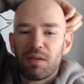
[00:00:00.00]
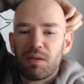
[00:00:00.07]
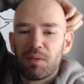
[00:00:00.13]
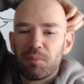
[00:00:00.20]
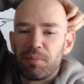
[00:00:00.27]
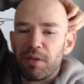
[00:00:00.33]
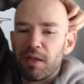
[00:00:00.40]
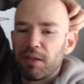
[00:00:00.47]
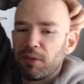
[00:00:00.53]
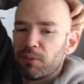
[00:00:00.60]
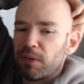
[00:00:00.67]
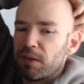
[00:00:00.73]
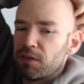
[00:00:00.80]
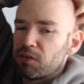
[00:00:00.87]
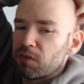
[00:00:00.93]
But
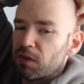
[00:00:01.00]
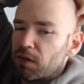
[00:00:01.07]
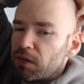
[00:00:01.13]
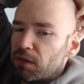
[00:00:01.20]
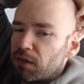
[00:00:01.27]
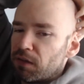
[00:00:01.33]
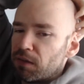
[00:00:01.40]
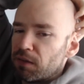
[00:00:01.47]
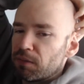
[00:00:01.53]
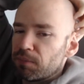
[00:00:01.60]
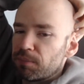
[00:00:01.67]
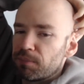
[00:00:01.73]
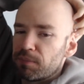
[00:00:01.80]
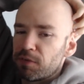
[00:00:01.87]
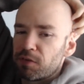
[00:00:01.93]
anyways,
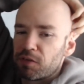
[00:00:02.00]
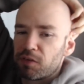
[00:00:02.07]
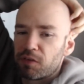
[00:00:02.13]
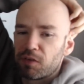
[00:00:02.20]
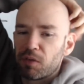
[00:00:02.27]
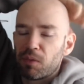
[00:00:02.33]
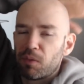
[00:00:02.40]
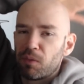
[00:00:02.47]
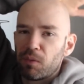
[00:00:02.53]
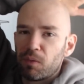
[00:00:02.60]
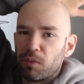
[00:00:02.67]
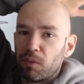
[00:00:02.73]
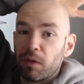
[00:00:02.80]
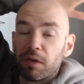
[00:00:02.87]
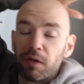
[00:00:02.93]

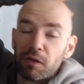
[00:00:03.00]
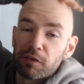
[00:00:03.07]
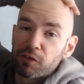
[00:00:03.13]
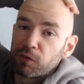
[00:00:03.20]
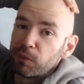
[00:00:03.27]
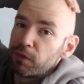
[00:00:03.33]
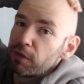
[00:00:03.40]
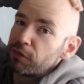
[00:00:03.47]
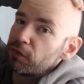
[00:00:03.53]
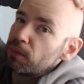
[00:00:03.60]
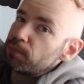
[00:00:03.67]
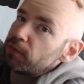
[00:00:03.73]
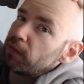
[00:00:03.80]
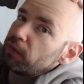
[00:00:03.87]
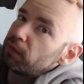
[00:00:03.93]
so, and also another
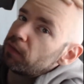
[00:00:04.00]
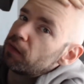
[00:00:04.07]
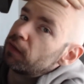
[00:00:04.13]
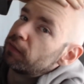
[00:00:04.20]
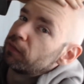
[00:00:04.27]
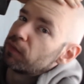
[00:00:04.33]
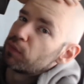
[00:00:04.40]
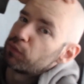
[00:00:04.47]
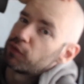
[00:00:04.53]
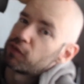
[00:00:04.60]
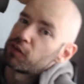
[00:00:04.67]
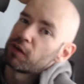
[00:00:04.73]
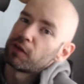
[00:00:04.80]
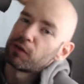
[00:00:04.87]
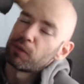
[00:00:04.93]
update, the level
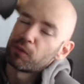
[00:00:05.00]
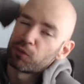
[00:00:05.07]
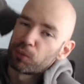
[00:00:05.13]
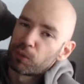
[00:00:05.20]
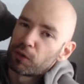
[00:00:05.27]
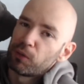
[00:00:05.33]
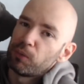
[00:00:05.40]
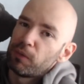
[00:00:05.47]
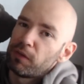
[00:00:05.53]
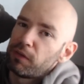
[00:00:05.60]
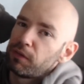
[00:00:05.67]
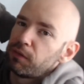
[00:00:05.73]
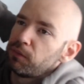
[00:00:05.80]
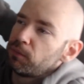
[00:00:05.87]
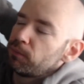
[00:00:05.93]
designer I was working
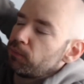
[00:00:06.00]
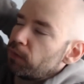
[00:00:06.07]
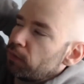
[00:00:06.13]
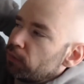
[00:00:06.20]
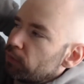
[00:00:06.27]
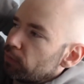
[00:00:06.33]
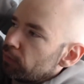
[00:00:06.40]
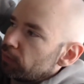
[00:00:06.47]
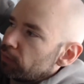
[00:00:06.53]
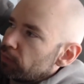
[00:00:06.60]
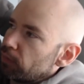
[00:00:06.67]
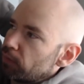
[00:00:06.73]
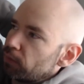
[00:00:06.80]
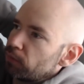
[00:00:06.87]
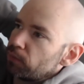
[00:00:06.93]
with, well,
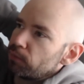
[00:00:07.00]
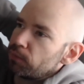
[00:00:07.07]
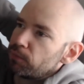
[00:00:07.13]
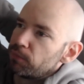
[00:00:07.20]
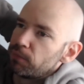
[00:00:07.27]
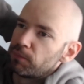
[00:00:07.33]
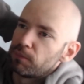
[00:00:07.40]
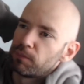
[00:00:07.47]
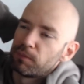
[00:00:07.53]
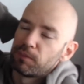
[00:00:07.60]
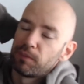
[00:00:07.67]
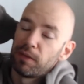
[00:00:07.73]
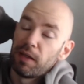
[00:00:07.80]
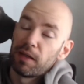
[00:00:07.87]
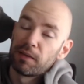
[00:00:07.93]

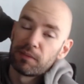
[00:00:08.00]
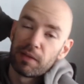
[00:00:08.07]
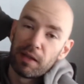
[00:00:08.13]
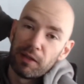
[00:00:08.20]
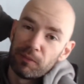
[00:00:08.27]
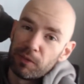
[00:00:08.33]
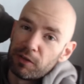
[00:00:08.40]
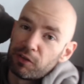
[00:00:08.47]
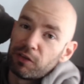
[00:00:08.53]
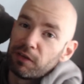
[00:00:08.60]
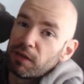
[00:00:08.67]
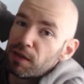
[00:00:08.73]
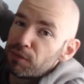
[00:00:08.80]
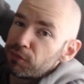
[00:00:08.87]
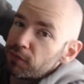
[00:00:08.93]
yeah, anyways, she
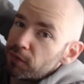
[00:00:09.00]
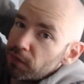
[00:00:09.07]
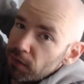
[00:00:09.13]
left.